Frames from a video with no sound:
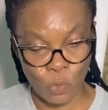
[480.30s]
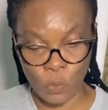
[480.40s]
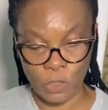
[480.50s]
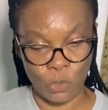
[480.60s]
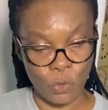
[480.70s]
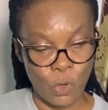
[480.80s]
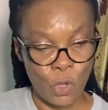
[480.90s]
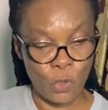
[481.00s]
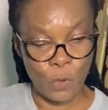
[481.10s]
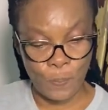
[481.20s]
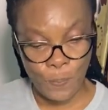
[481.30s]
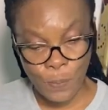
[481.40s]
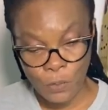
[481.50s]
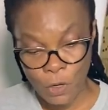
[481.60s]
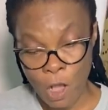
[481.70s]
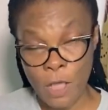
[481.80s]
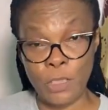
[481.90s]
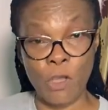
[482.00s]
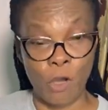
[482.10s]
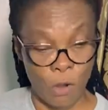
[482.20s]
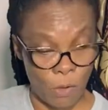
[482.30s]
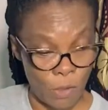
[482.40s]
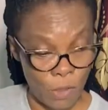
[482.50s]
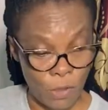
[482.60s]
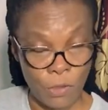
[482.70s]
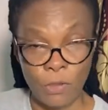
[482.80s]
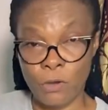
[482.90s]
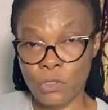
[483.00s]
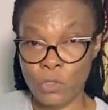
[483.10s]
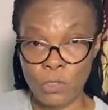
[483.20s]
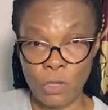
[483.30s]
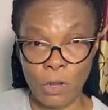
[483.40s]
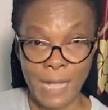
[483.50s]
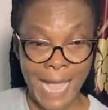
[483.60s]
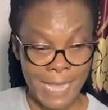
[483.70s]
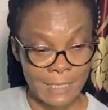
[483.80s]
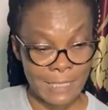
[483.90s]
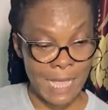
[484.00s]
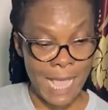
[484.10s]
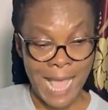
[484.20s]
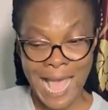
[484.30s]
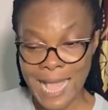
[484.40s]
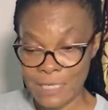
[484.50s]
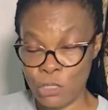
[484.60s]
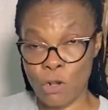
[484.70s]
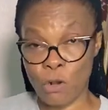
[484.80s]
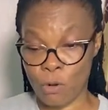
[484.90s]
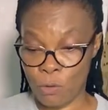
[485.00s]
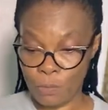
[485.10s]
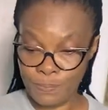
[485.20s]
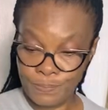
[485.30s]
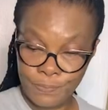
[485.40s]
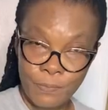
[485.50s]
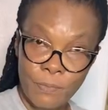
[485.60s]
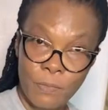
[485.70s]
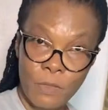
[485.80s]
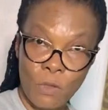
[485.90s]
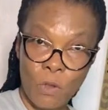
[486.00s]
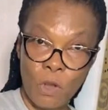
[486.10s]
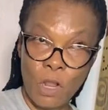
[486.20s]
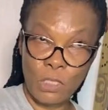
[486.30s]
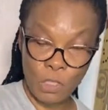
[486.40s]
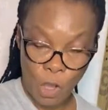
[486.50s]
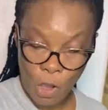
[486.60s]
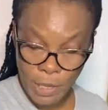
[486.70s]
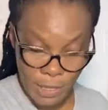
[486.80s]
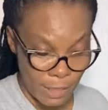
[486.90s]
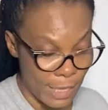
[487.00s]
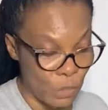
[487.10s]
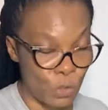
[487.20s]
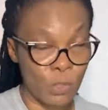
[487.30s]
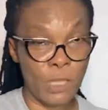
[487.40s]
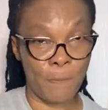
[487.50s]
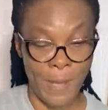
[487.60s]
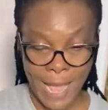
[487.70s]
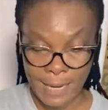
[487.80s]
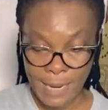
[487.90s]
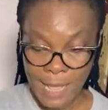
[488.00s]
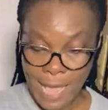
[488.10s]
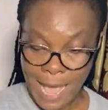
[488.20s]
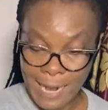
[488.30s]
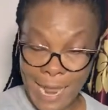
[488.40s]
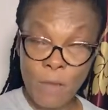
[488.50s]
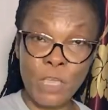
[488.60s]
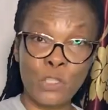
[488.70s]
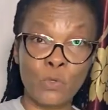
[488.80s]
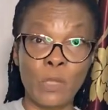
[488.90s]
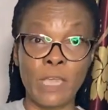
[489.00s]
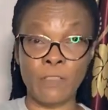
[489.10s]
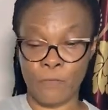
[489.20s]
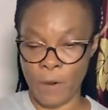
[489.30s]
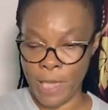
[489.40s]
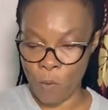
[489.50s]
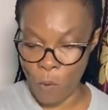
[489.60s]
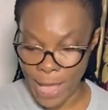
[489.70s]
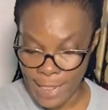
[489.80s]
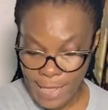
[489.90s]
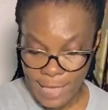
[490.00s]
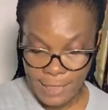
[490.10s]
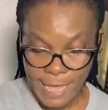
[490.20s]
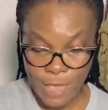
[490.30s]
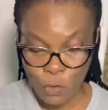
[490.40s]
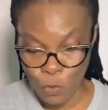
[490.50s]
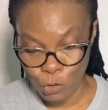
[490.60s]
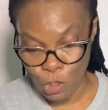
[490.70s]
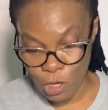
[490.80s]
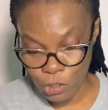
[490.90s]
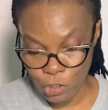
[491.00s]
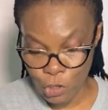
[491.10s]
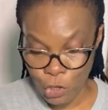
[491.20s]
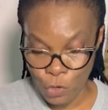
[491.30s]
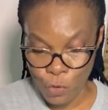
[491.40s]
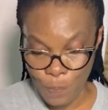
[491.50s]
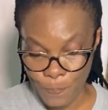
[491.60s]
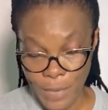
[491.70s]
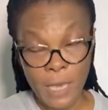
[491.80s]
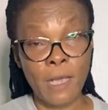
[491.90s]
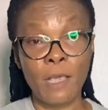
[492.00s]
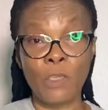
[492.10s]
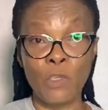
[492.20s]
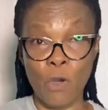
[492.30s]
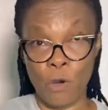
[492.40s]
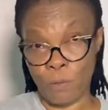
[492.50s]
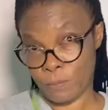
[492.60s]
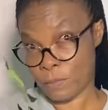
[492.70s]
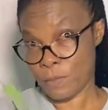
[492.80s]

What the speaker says: you will do. You put on your gas, add your coconut oil into the pan, allow it to heat for a while. Then you just pick your